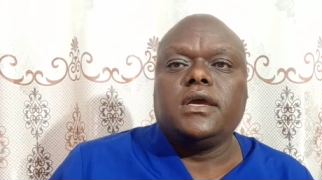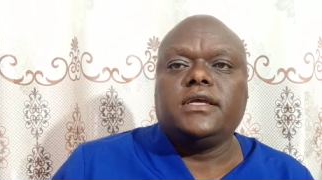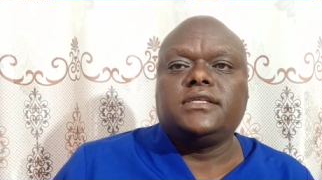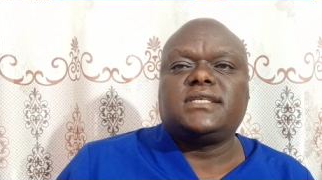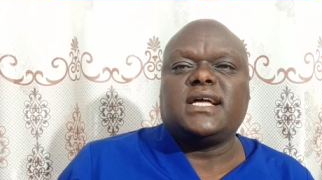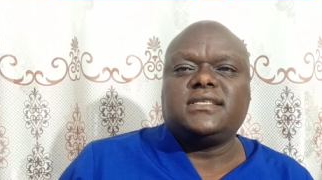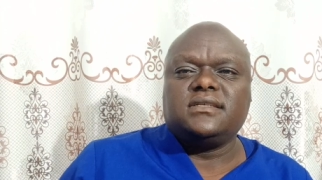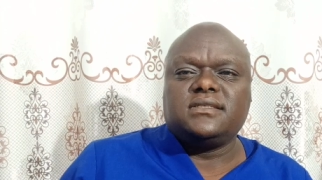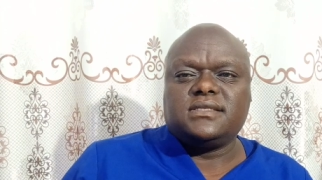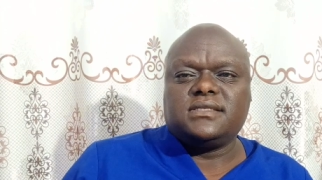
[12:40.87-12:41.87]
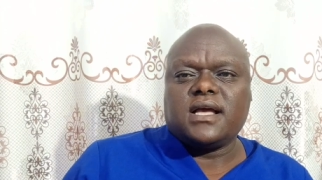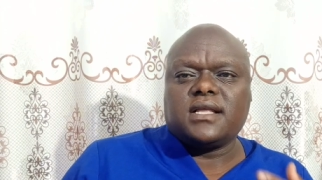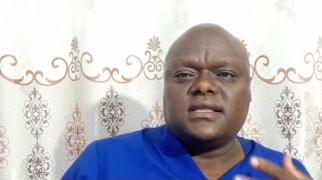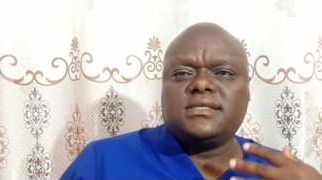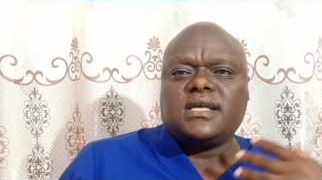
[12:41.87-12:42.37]
It's that it is a,
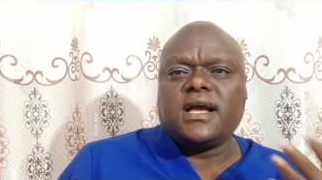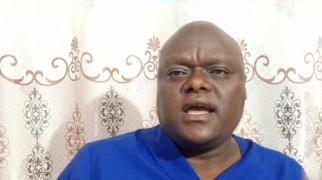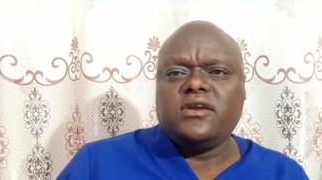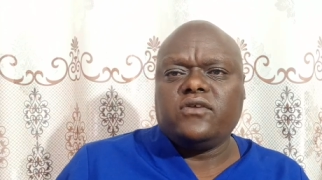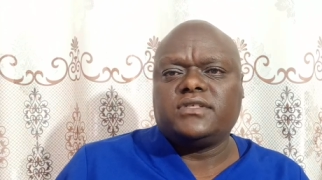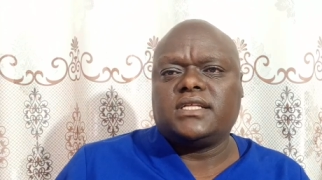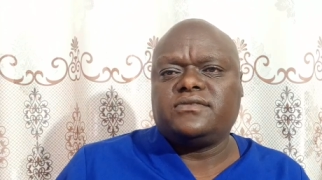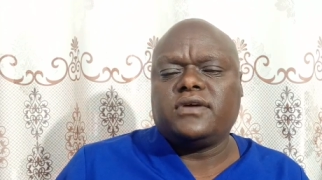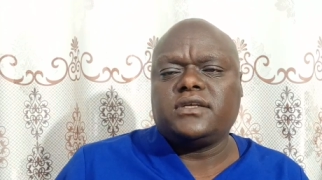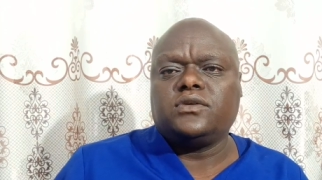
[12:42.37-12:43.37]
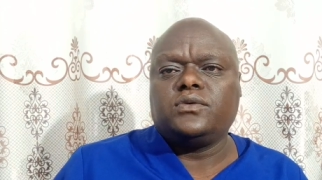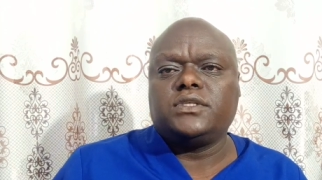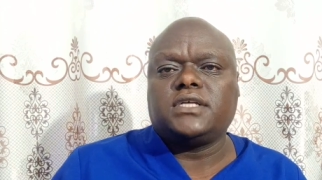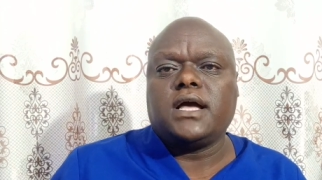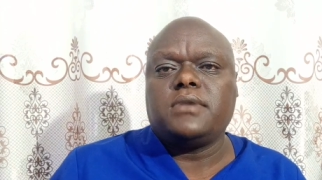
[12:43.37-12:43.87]
there's a kind of satisfaction
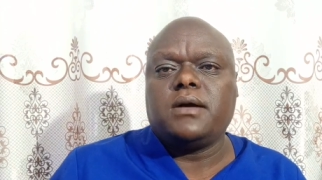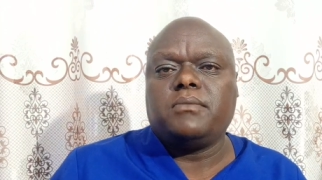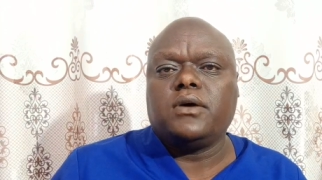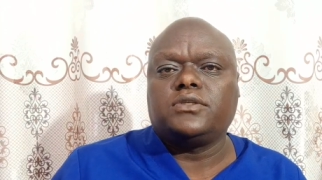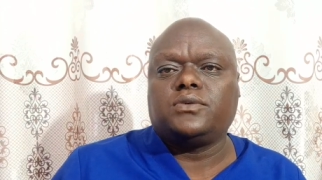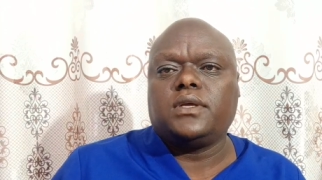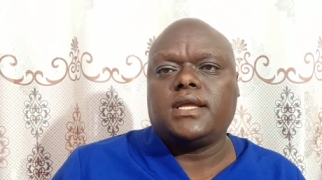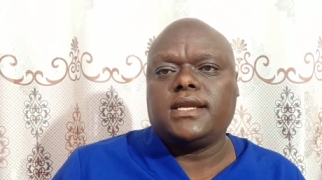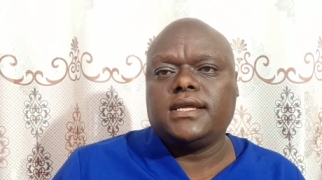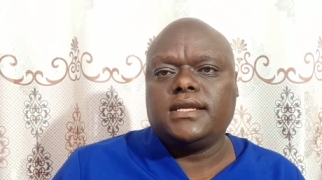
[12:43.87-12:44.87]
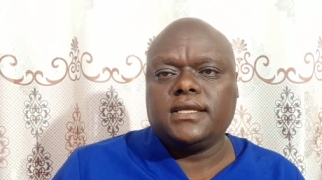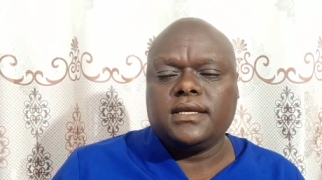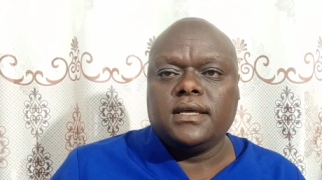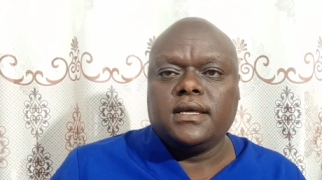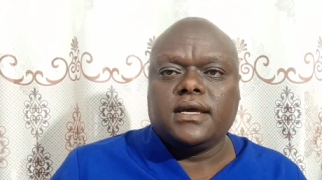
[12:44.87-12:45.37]
which come about when a lady
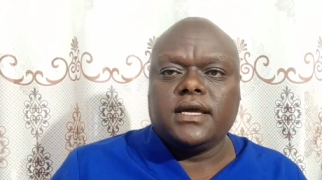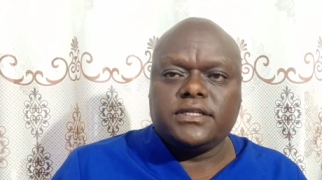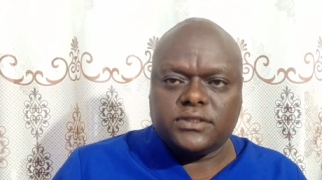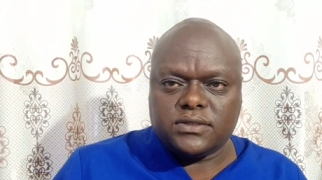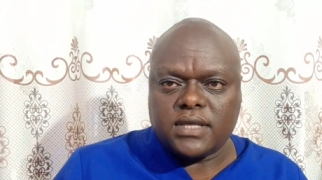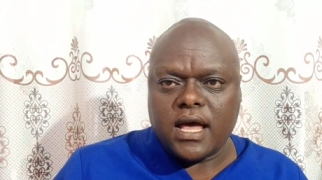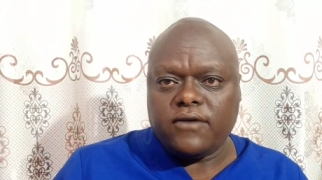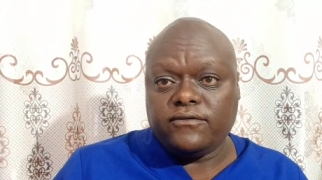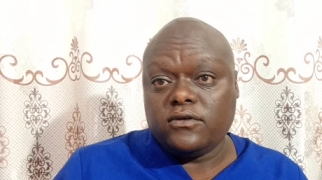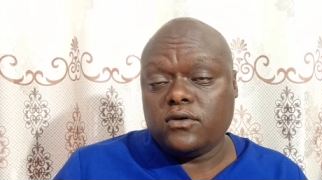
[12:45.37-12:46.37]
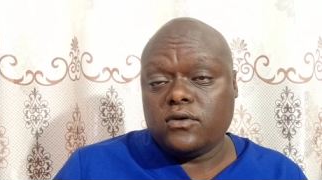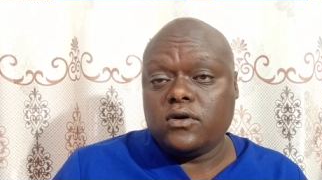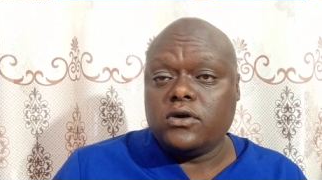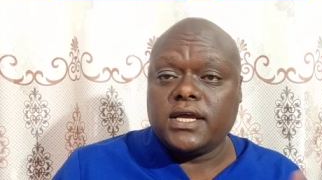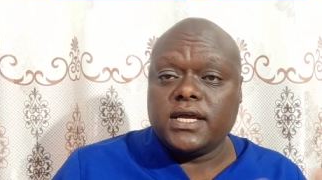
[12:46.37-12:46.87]
gets a flow
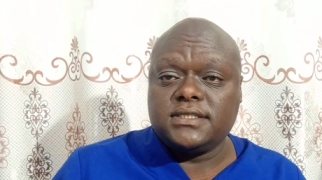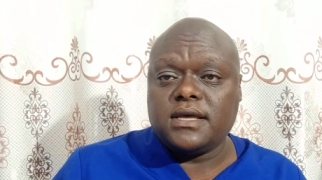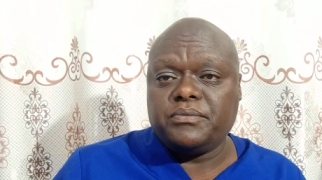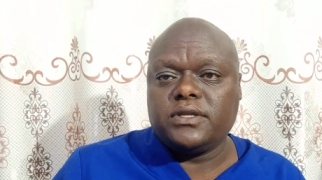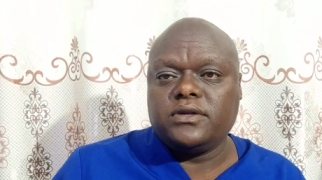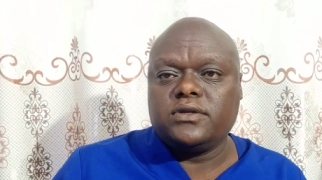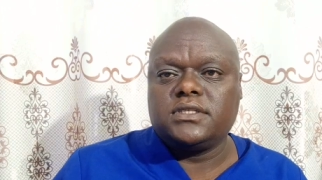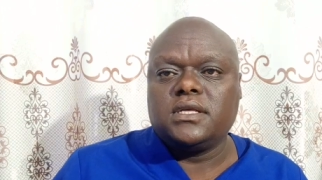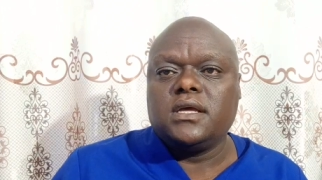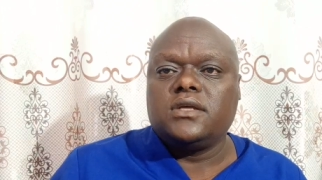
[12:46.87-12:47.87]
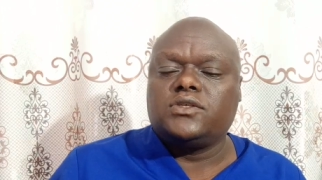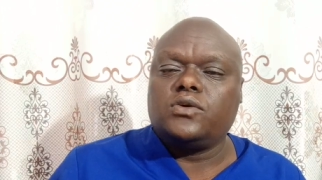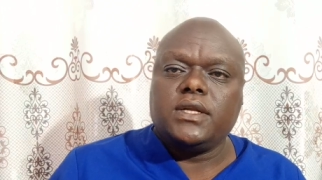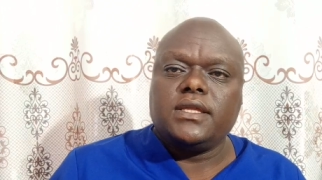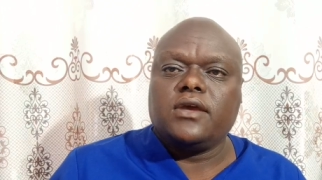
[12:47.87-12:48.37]
or gets a period. So
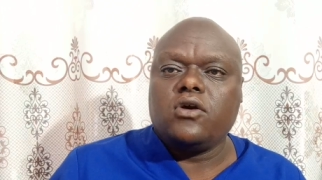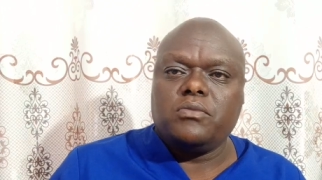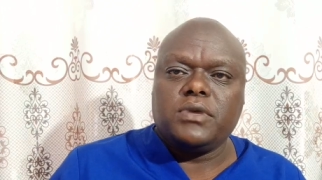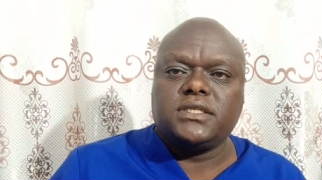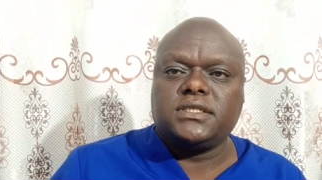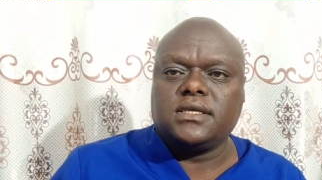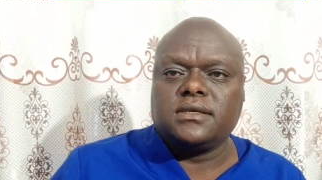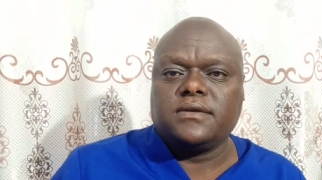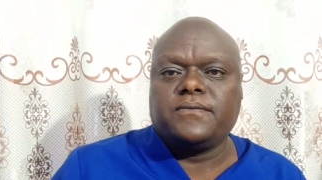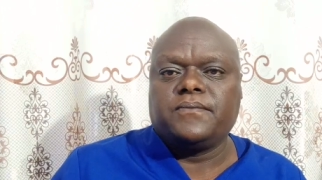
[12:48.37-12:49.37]
when they go missing,